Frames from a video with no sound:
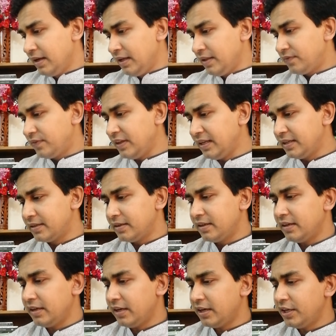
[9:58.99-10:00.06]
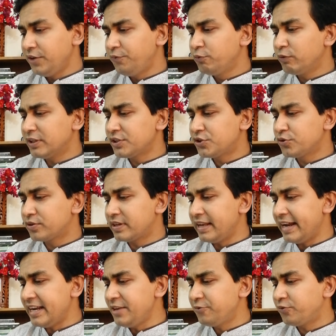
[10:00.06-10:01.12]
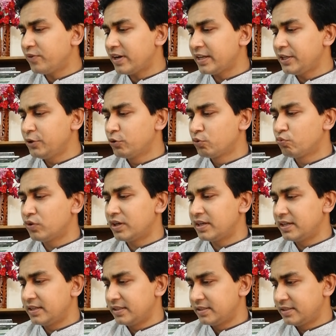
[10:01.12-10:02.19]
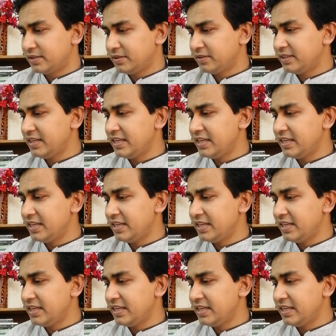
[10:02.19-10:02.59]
Then if you want to clarify your word, okay,